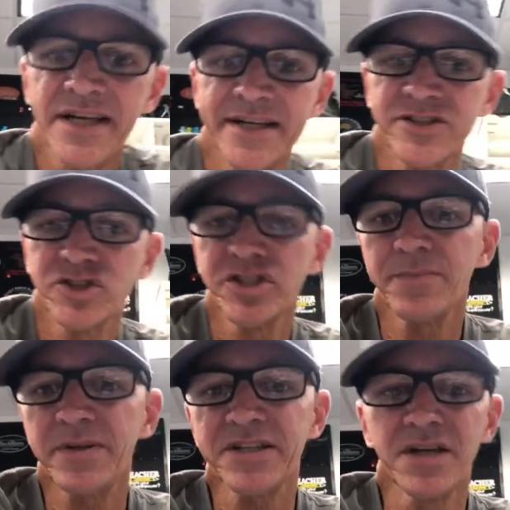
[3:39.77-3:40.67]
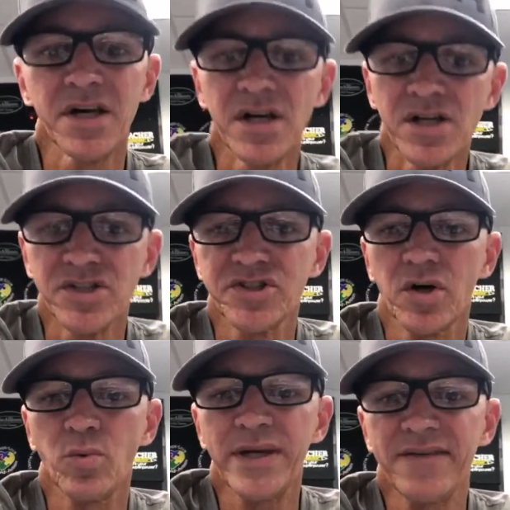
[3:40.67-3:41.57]
and shipping.
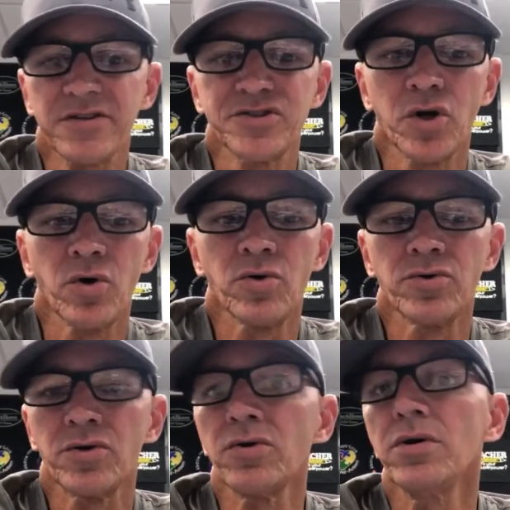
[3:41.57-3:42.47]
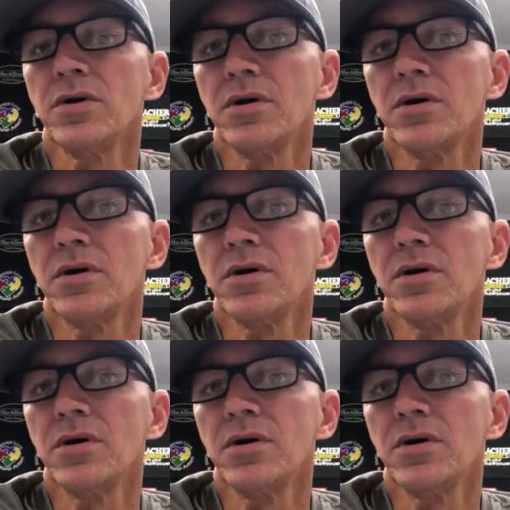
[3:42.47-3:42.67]
So we have a total